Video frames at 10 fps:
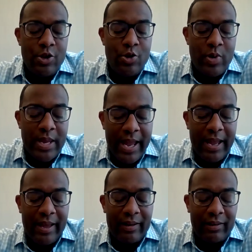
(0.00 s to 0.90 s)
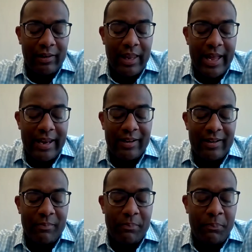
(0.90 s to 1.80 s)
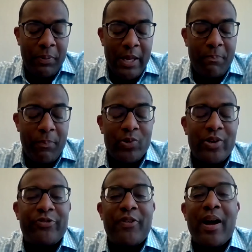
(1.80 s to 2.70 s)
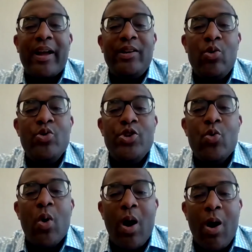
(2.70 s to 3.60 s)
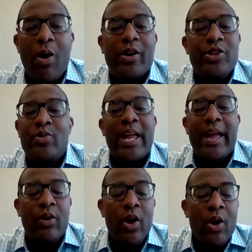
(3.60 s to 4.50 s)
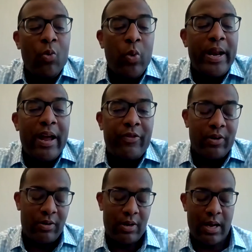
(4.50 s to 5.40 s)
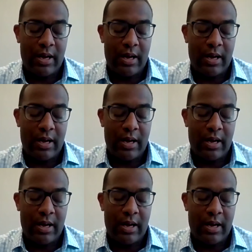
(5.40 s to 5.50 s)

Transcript: you can't let people define who you are. You can't, whatever